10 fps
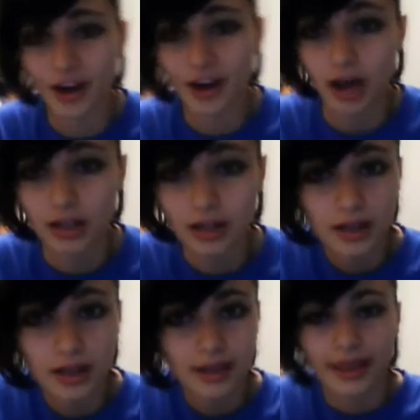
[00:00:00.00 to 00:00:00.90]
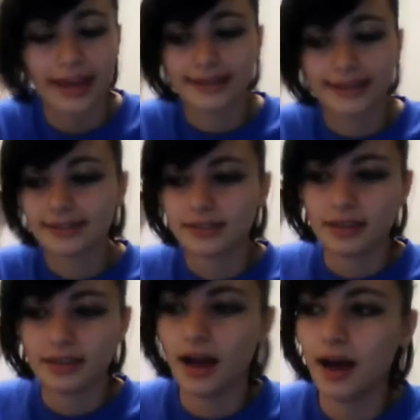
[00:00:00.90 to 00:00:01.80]
at all. Like,
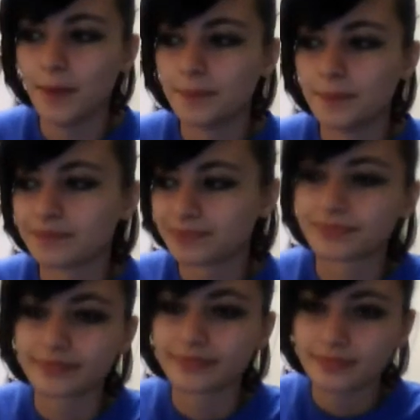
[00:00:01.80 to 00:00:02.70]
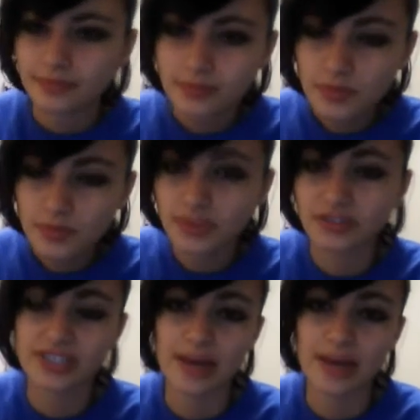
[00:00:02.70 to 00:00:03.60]
for
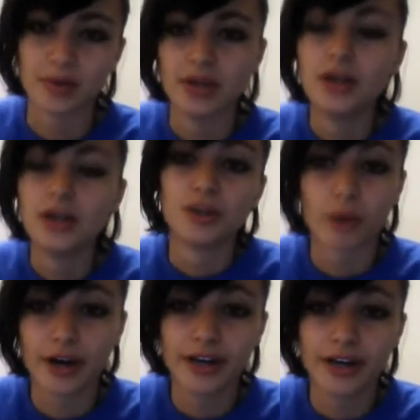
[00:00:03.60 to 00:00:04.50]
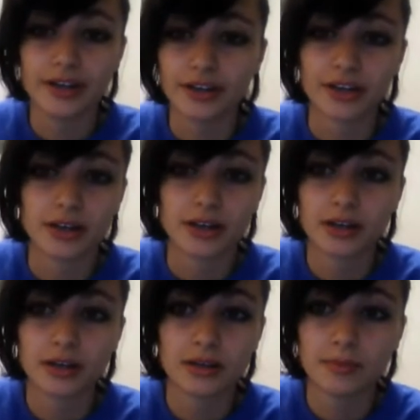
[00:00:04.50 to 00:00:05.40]
example, you're worried
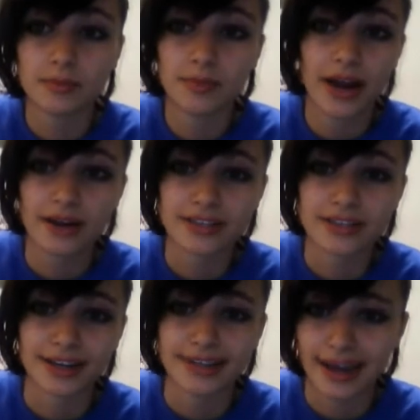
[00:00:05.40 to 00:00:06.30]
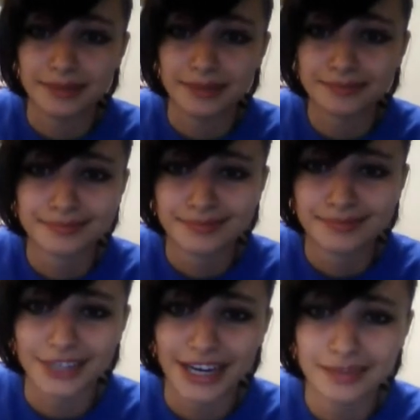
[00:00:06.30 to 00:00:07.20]
your parents are going to die,
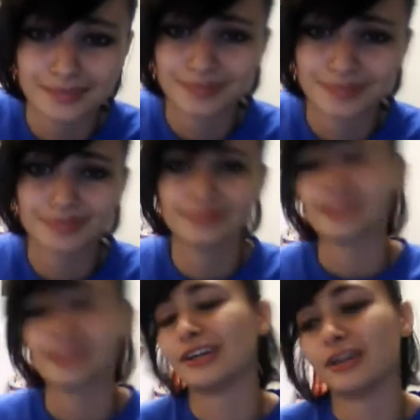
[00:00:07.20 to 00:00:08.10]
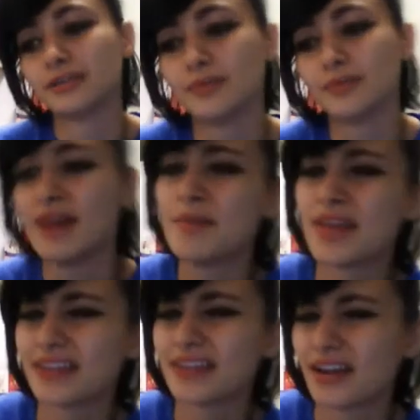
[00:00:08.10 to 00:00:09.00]
okay? Or, wait, maybe
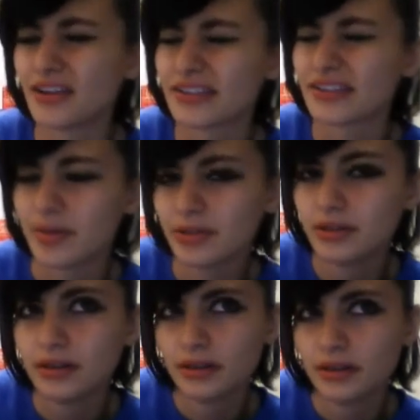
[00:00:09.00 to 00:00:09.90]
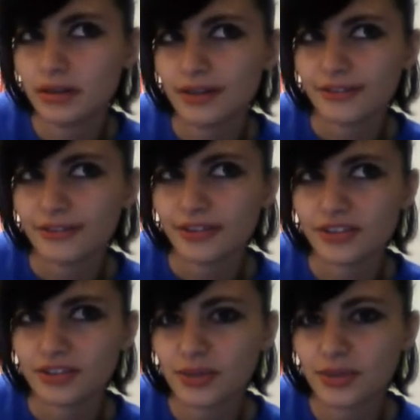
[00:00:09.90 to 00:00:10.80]
that's not a good example for this
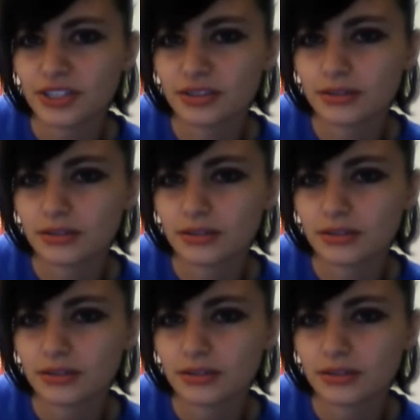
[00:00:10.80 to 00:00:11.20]
situation.